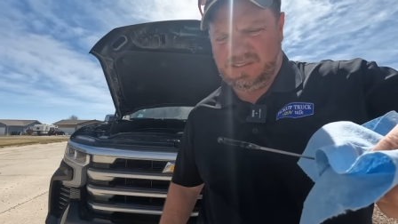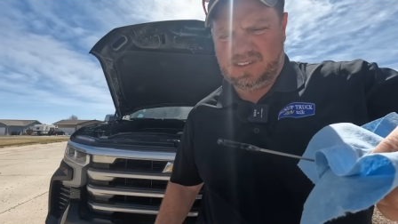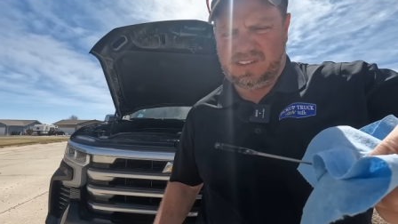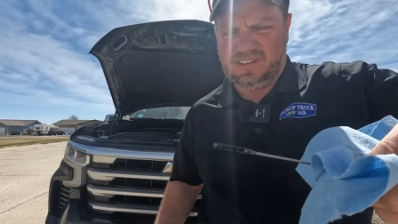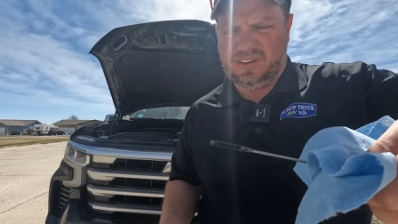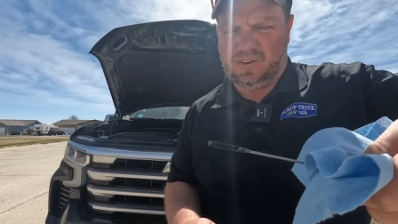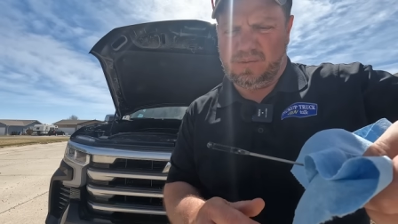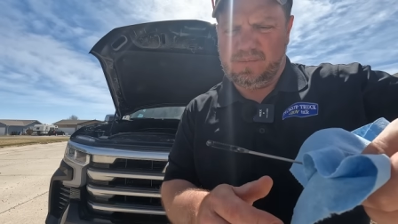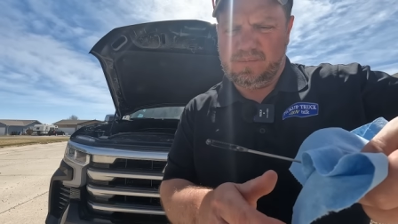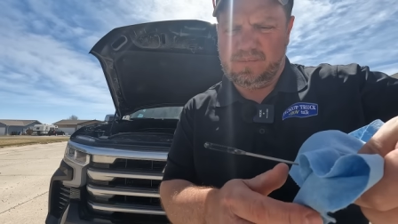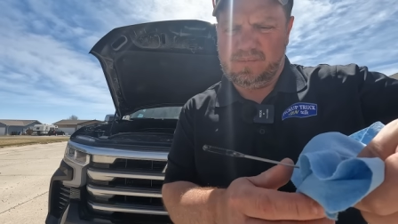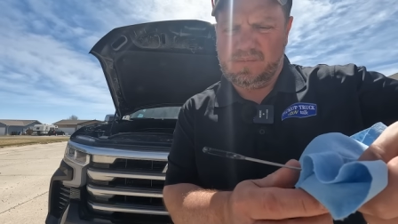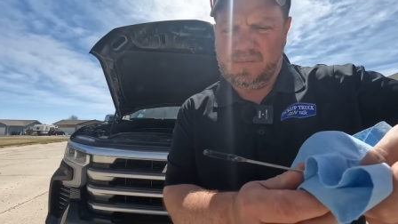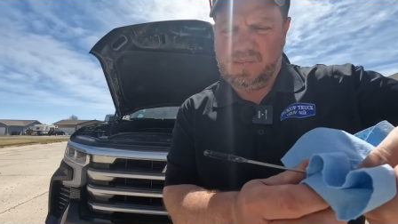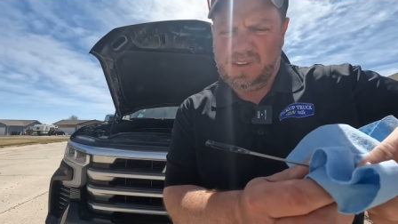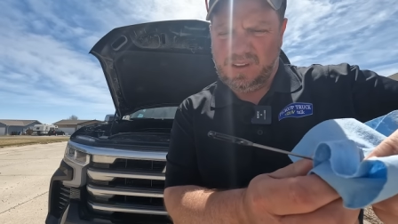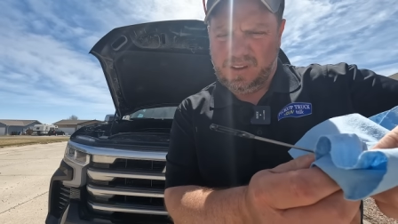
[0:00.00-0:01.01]
So
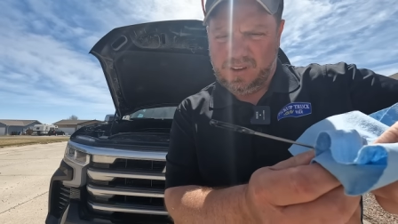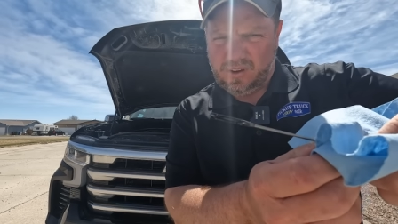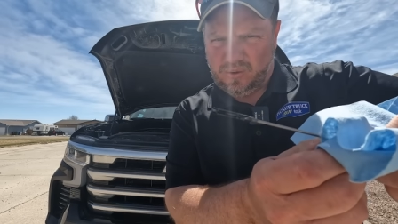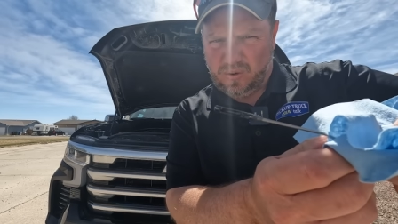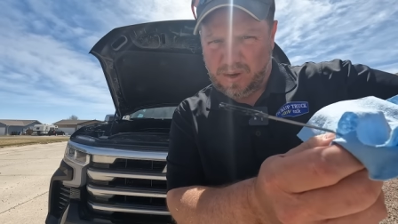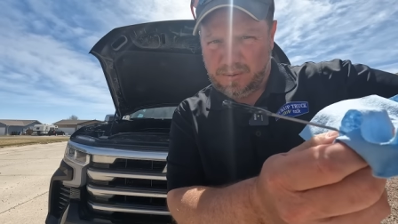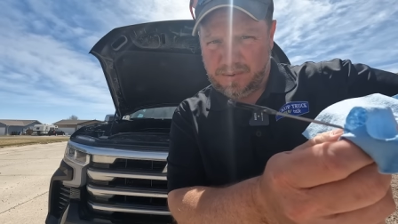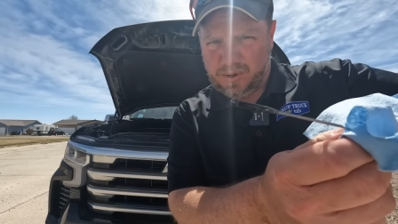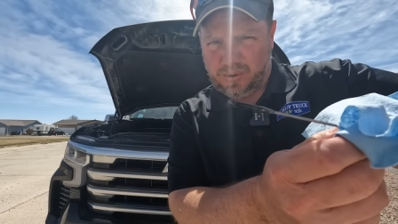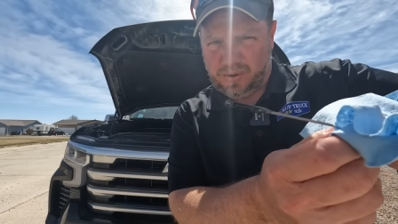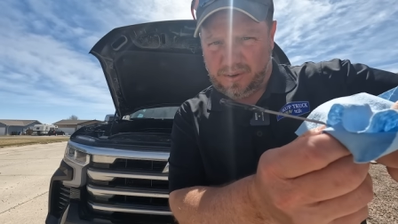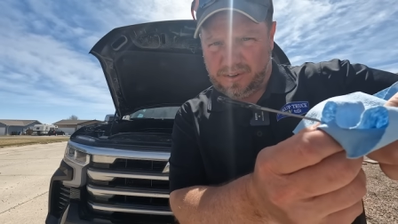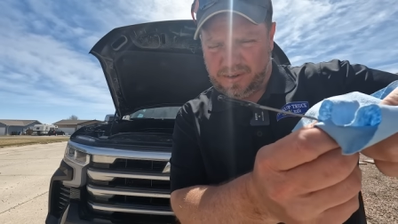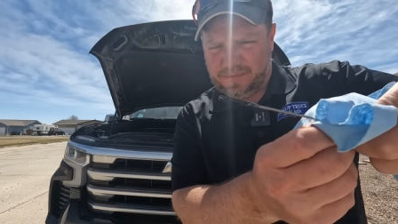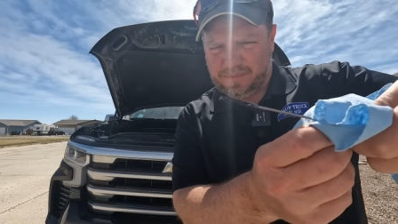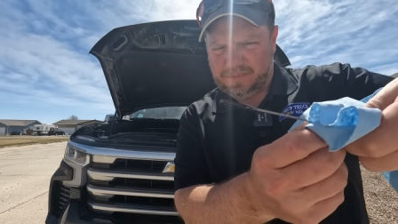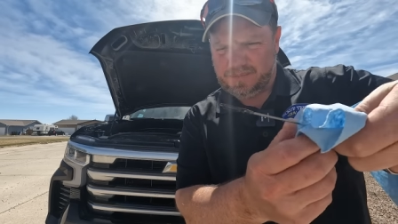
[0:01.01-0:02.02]
quite a bit of oil
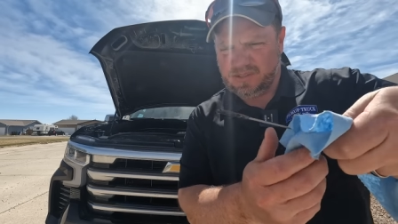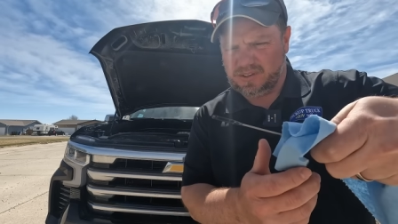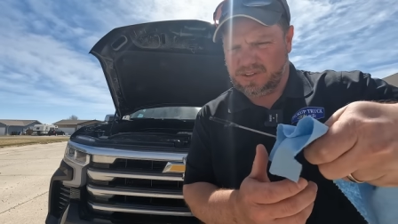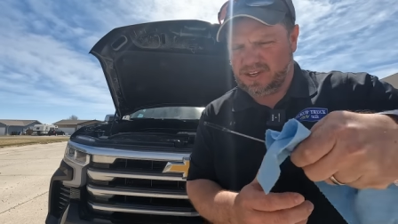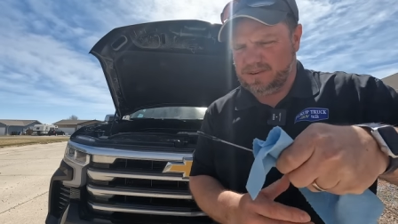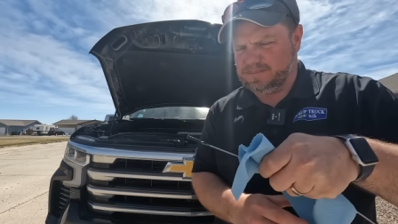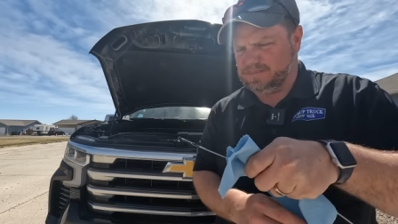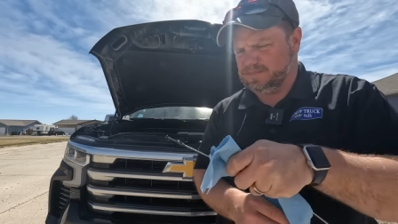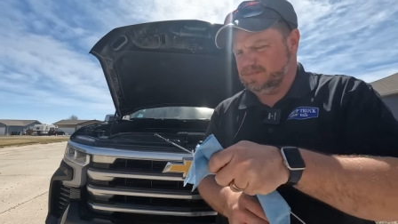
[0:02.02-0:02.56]
there. Okay.